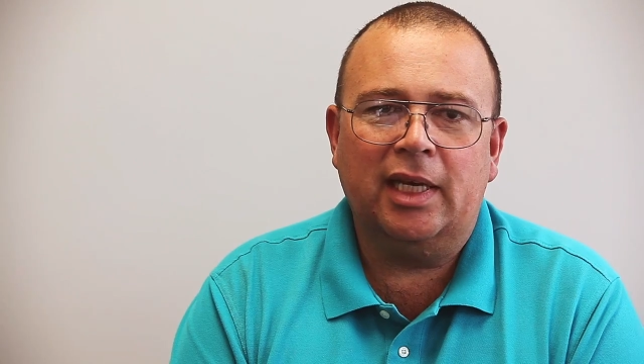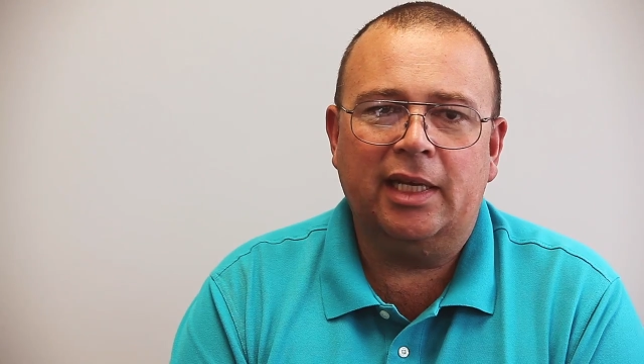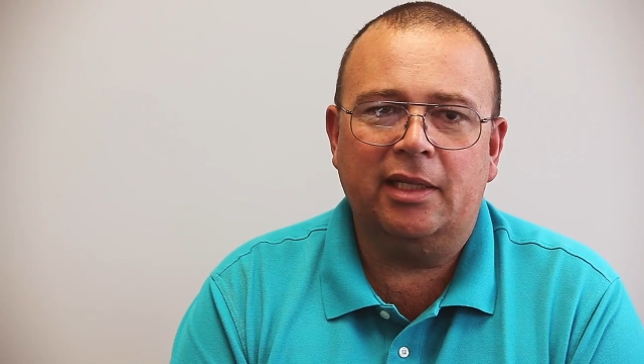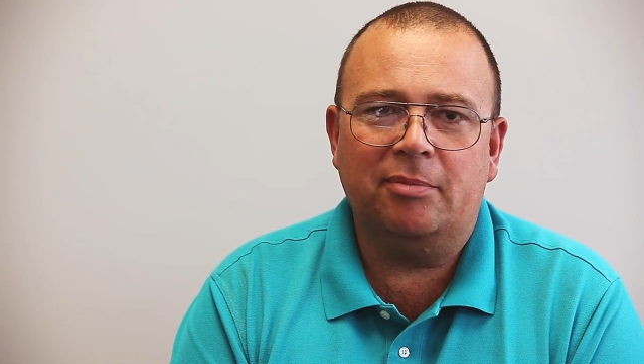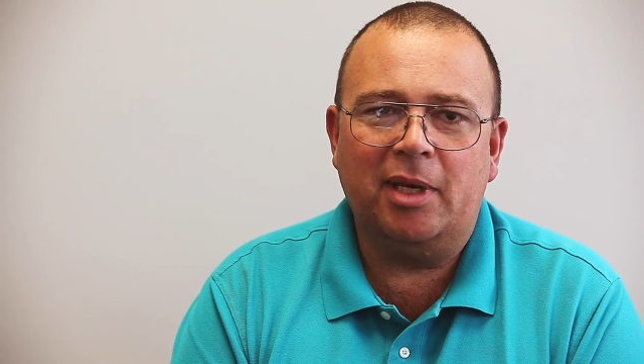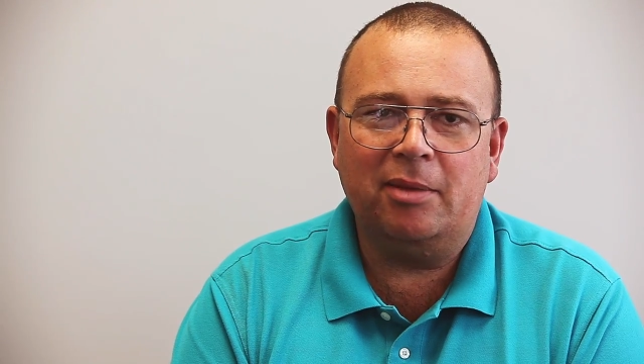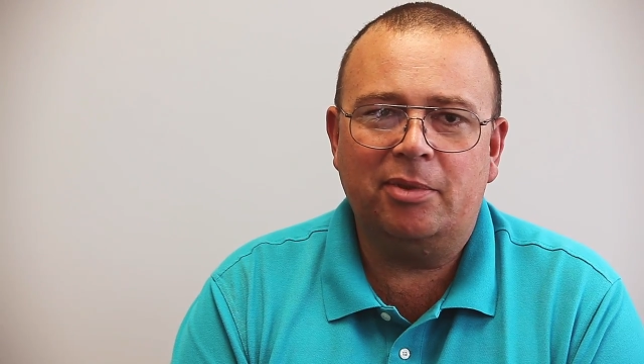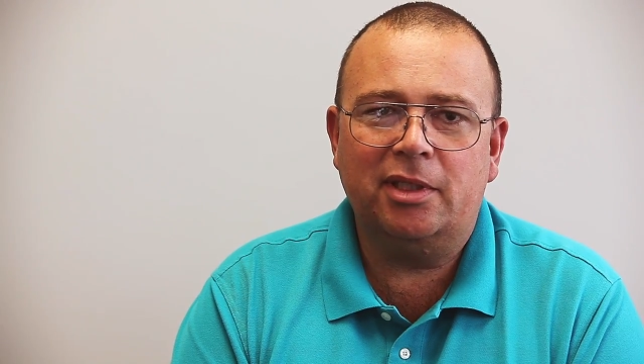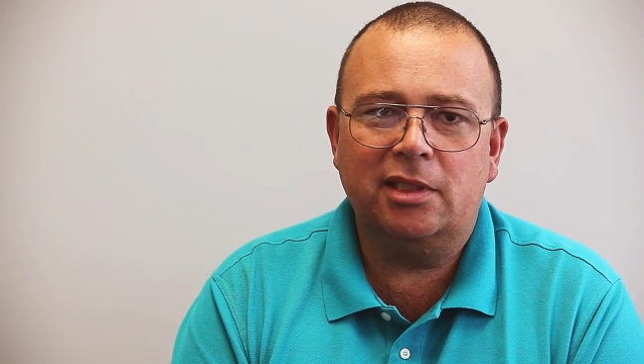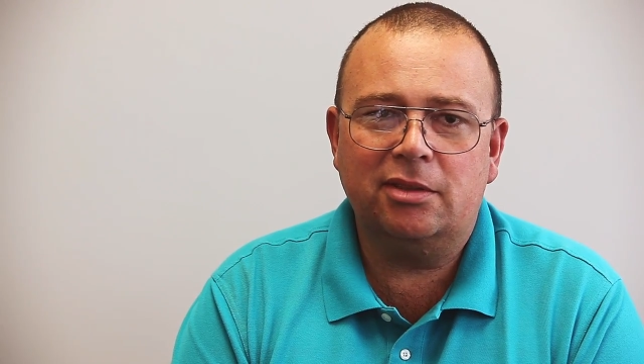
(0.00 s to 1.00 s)
and the
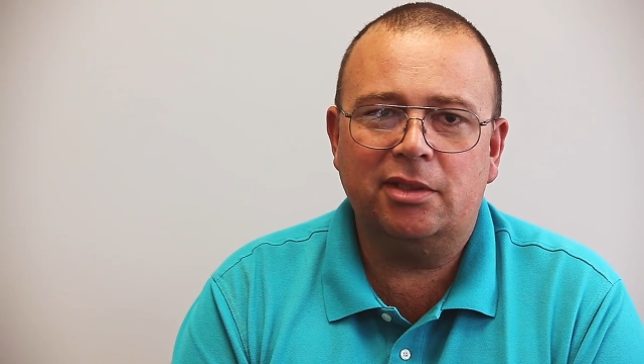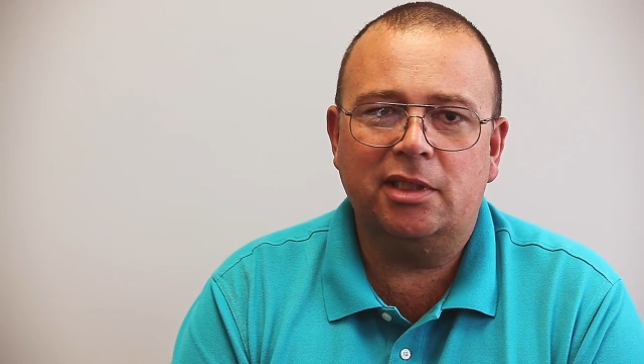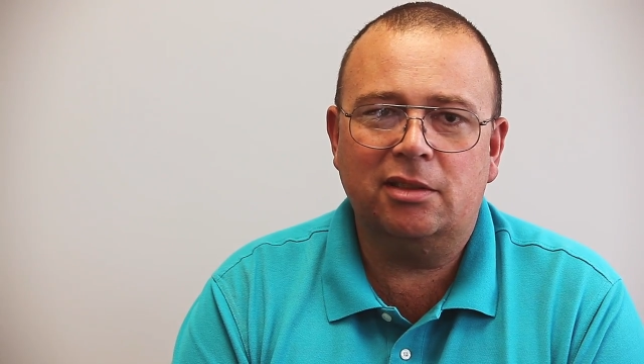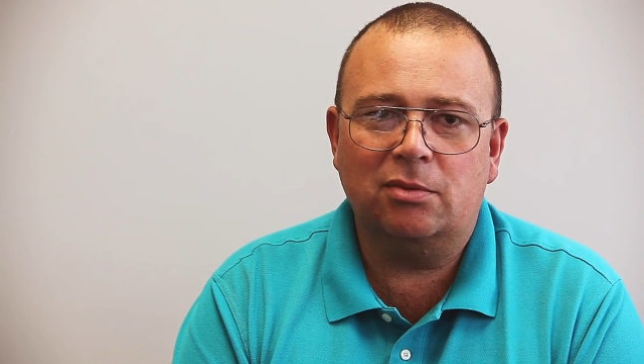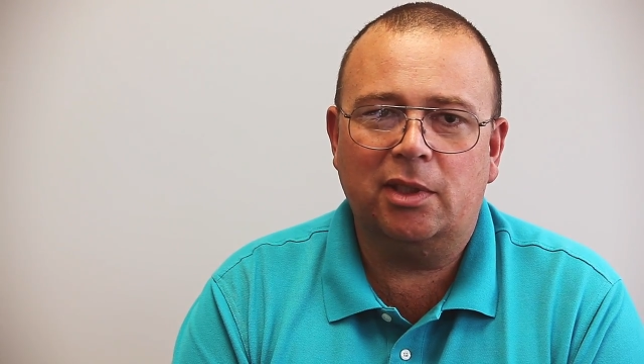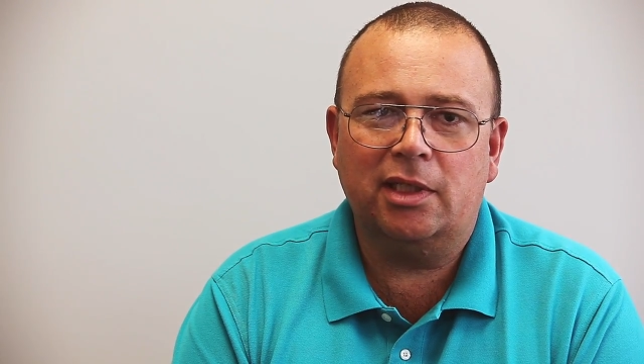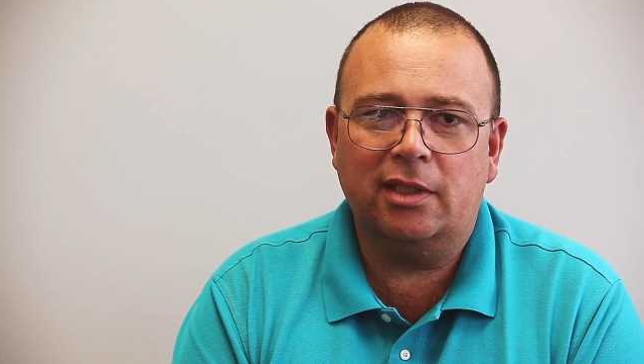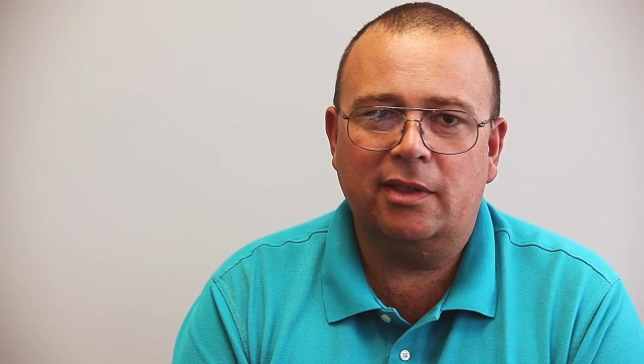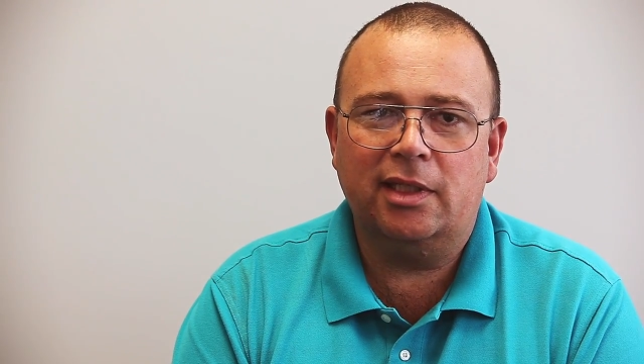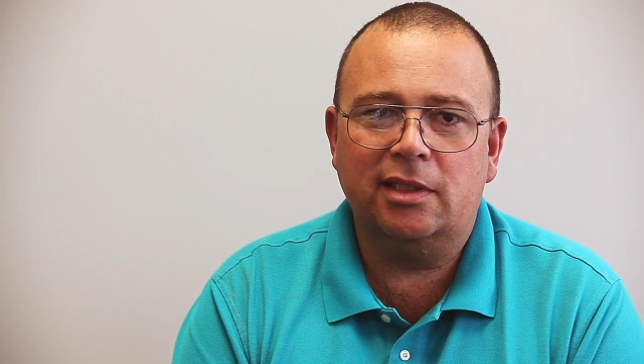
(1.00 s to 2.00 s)
paper industry is one of
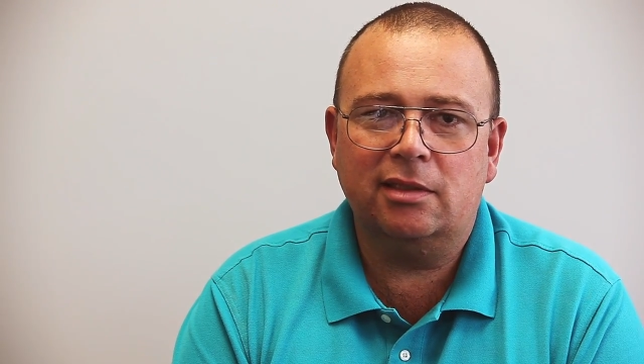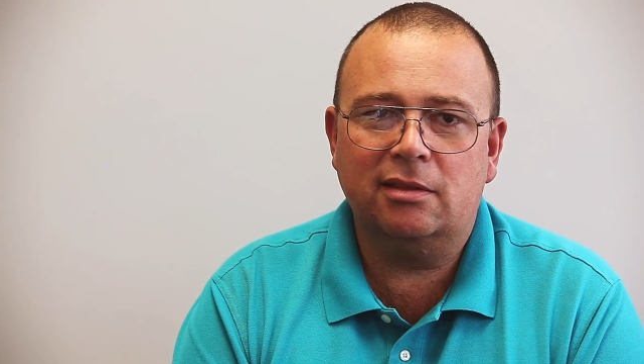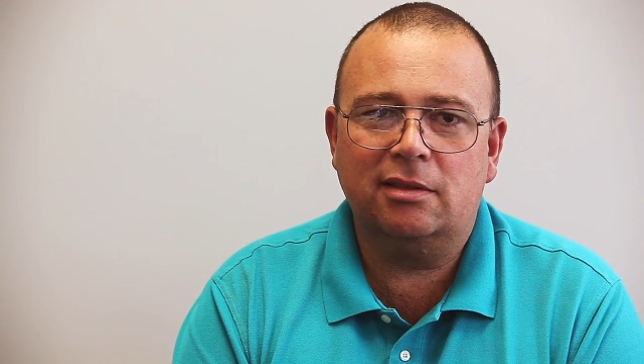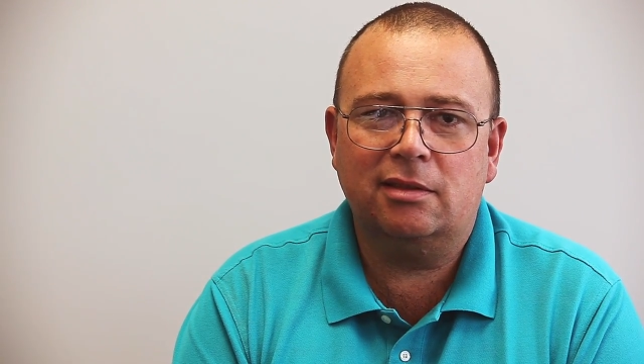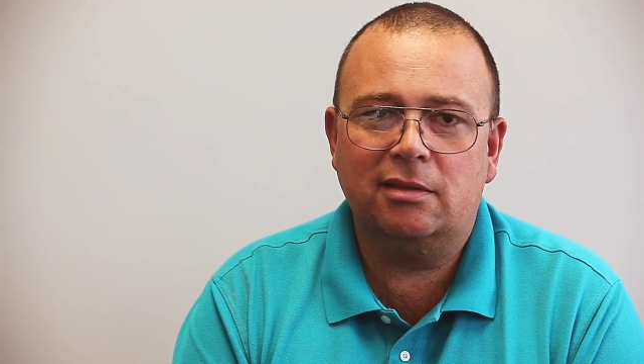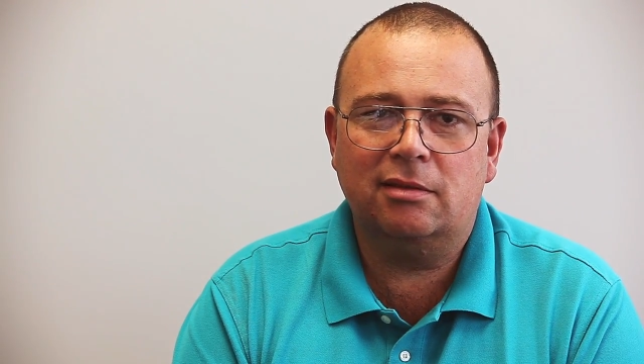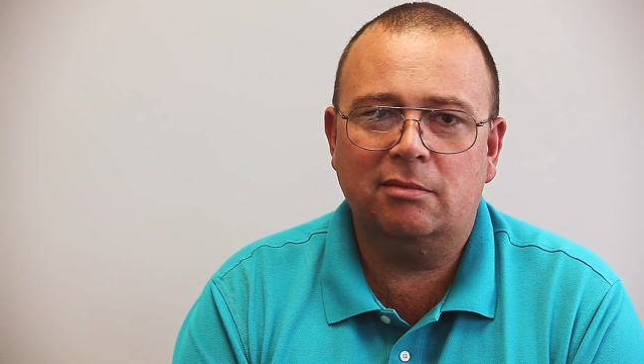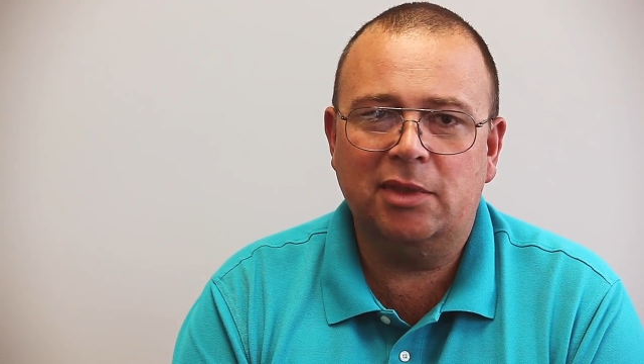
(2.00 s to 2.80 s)
the things